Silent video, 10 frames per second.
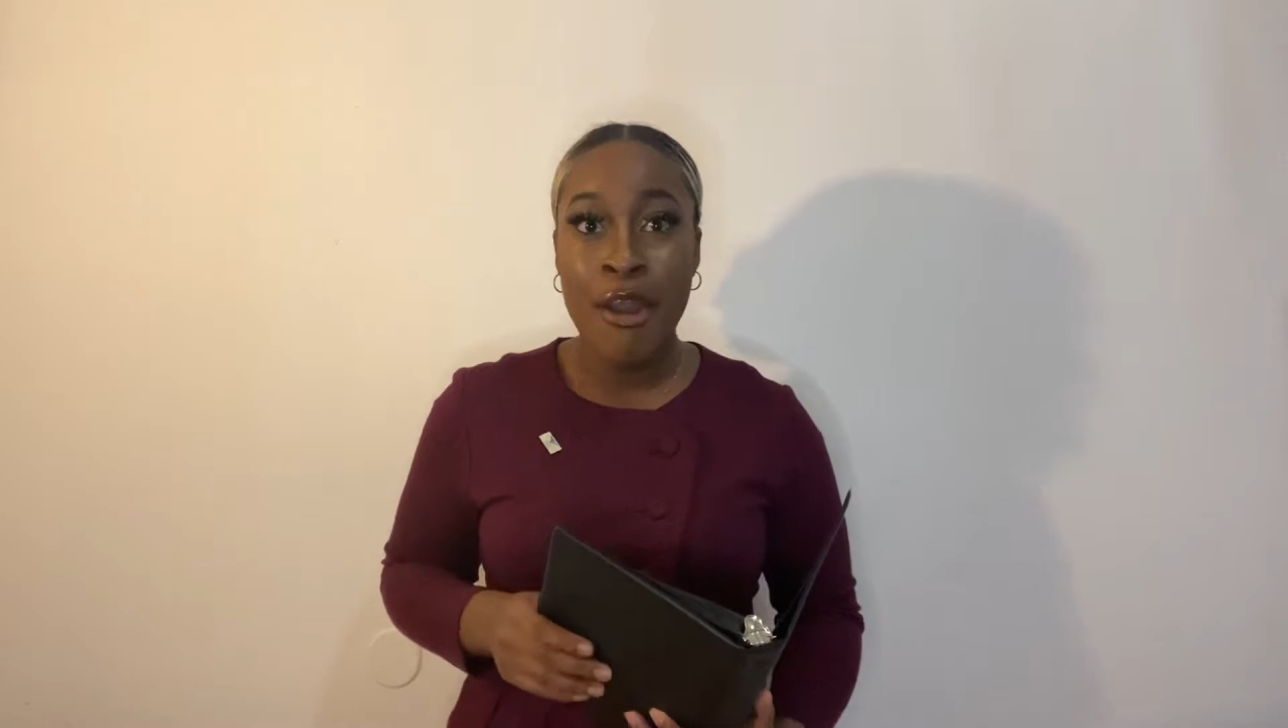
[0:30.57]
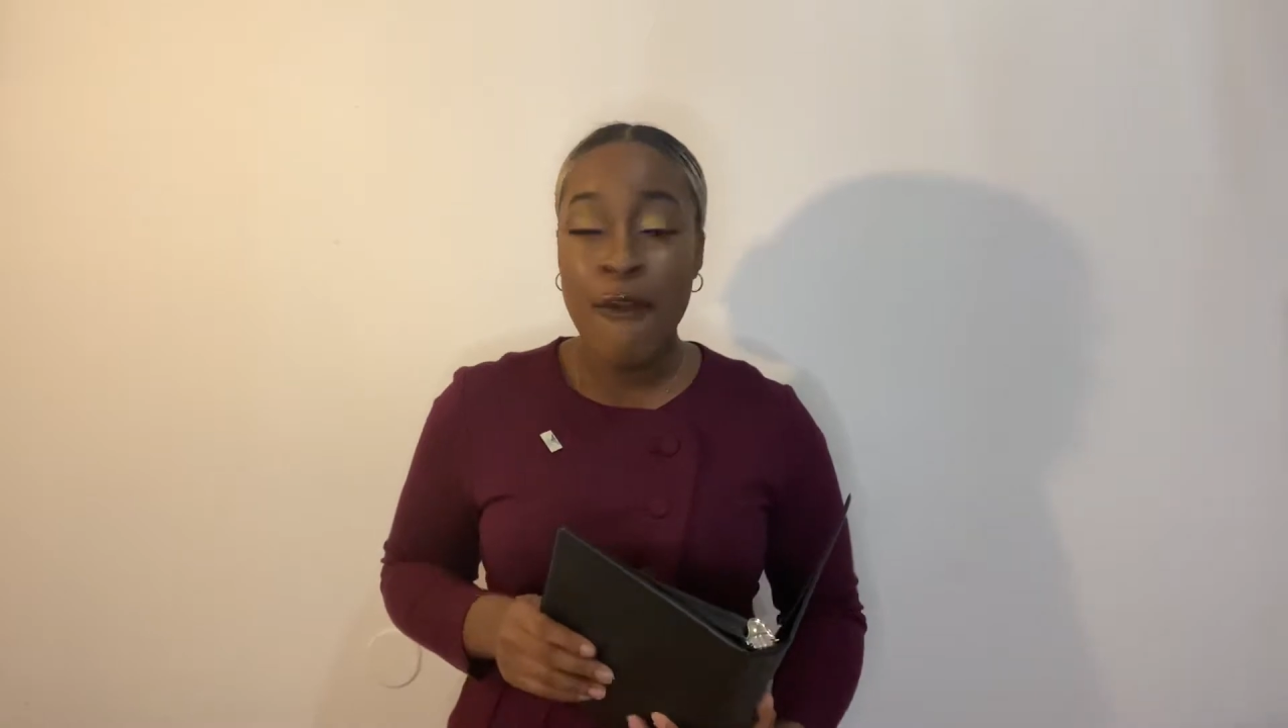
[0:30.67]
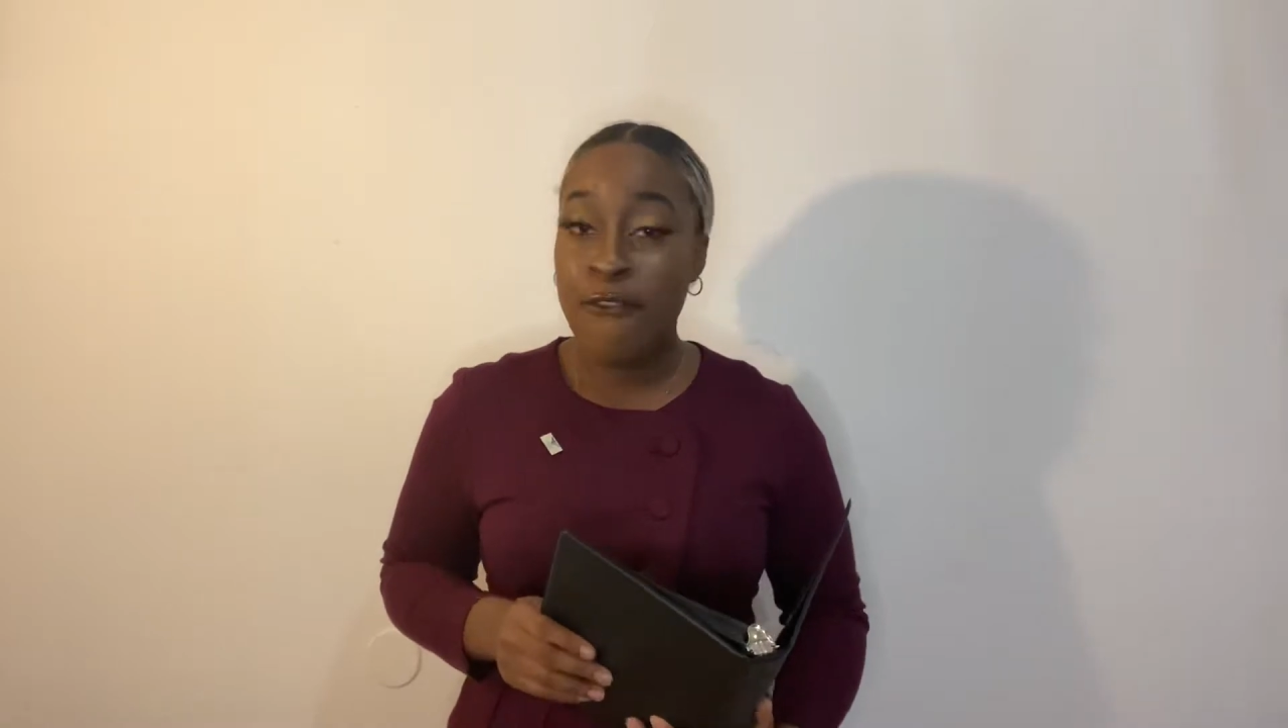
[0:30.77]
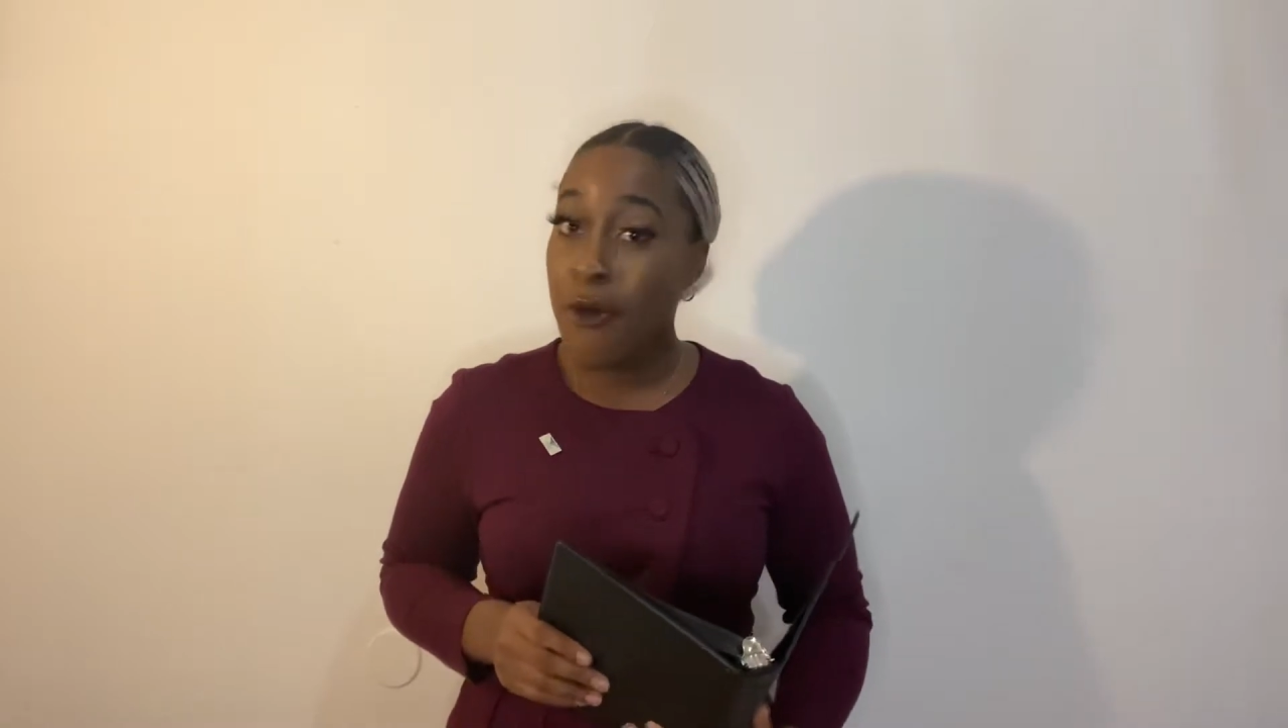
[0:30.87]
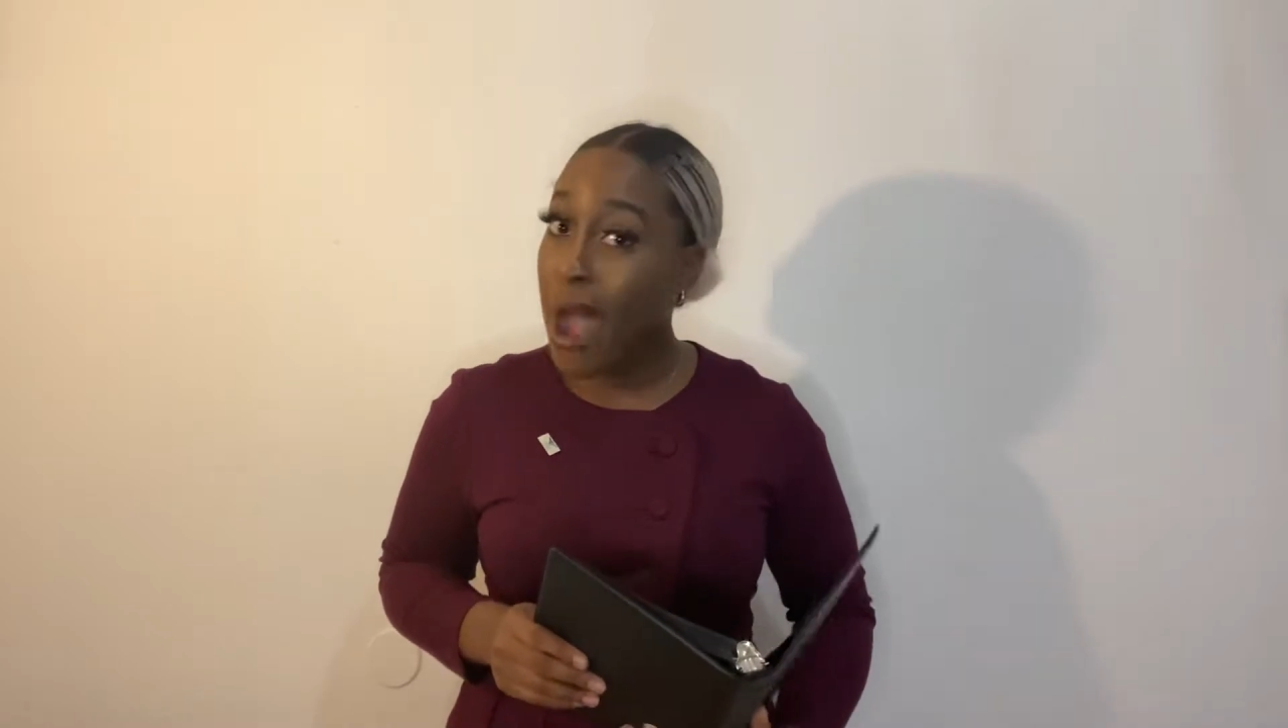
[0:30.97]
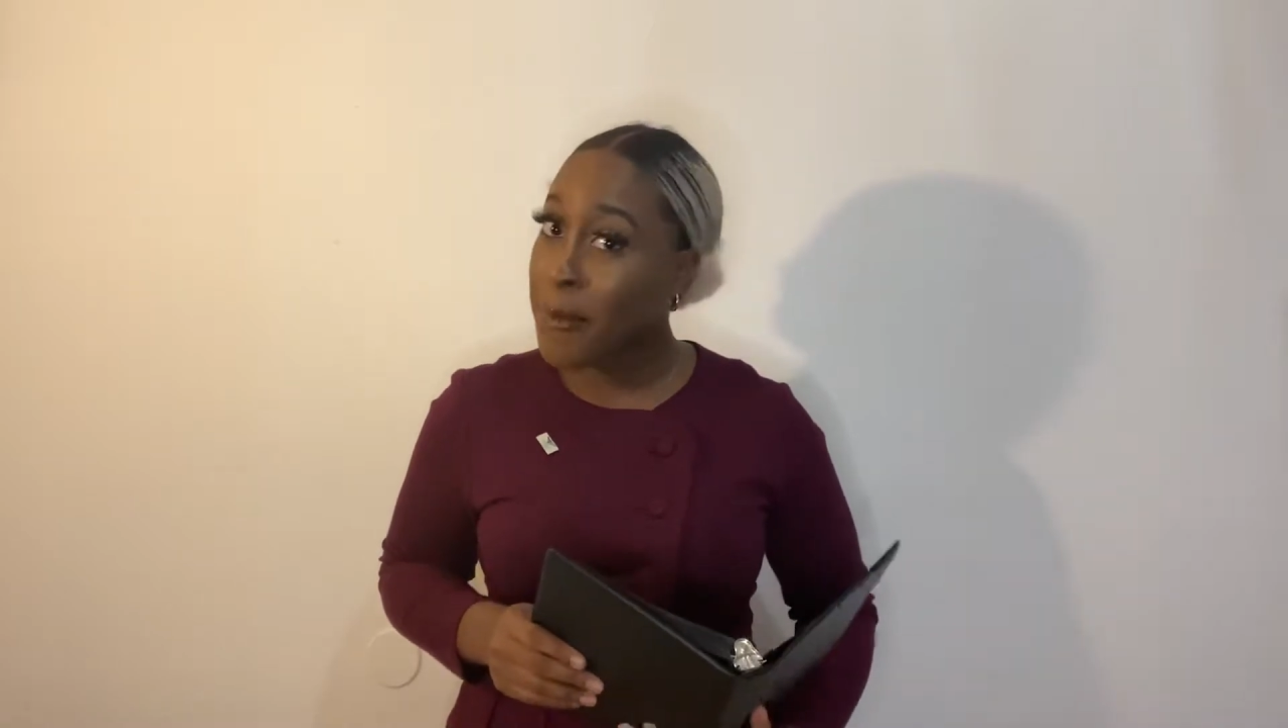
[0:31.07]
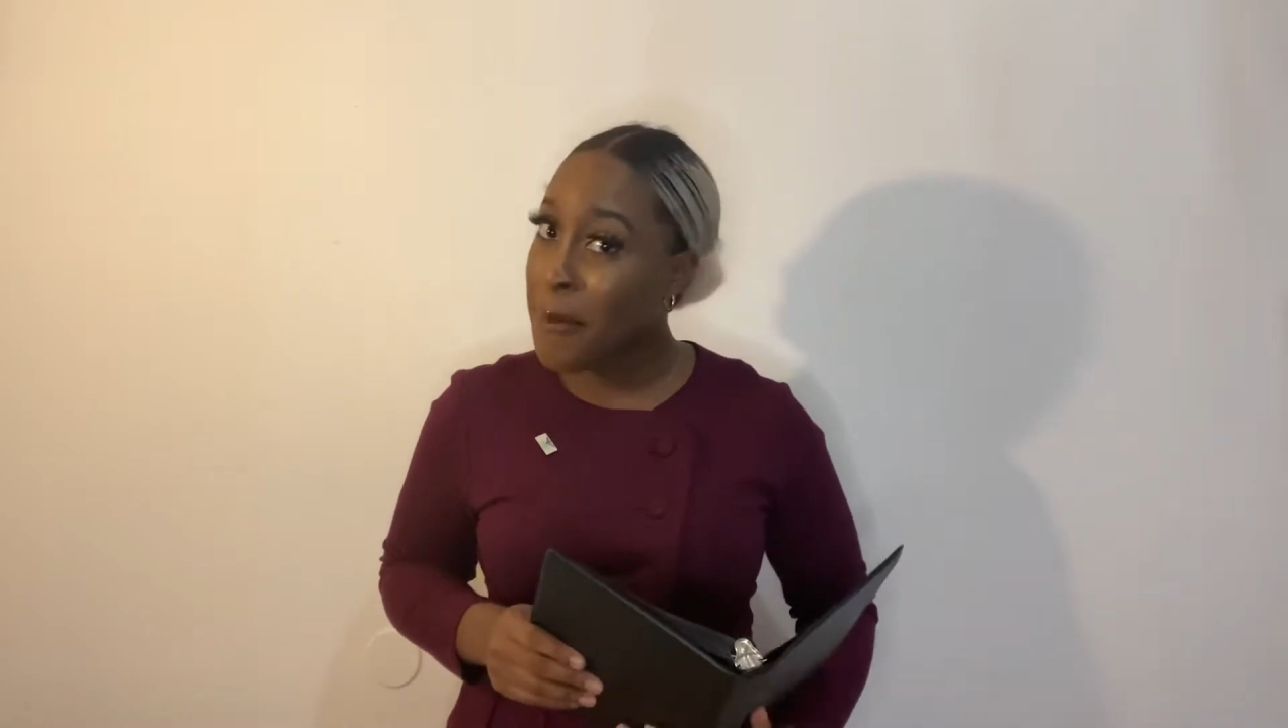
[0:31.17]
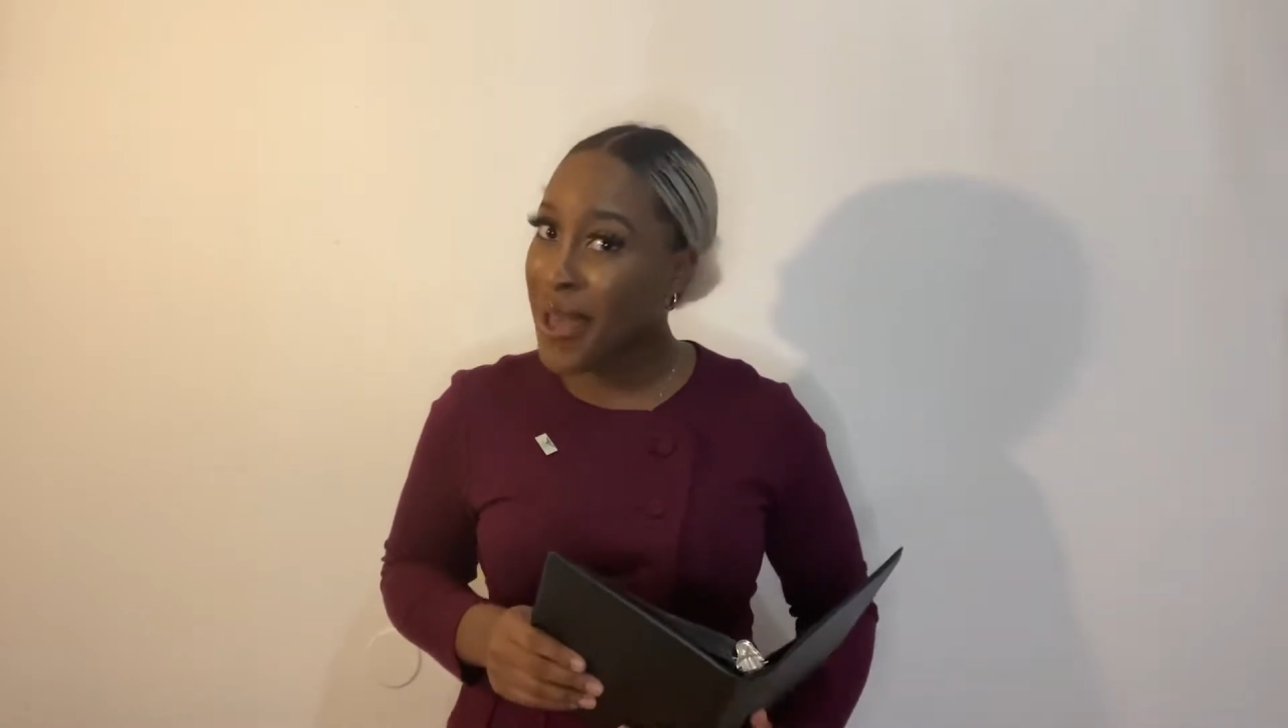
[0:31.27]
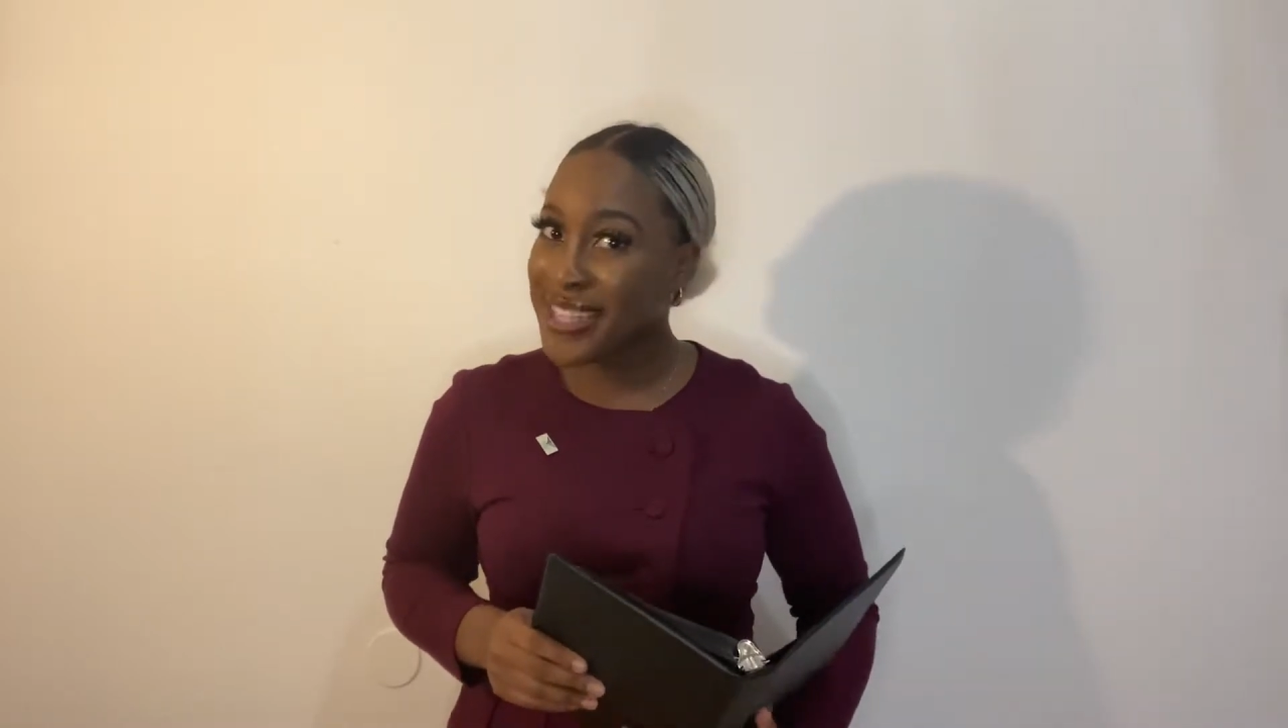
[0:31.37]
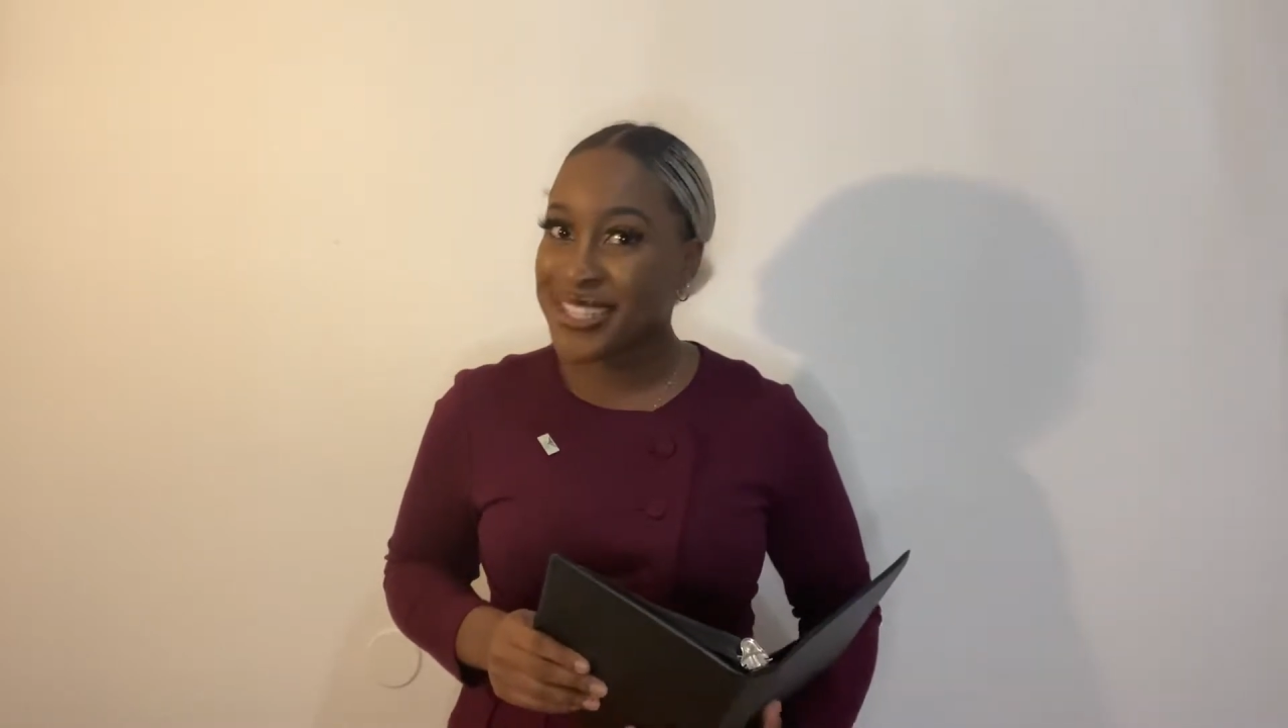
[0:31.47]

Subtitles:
for I'm about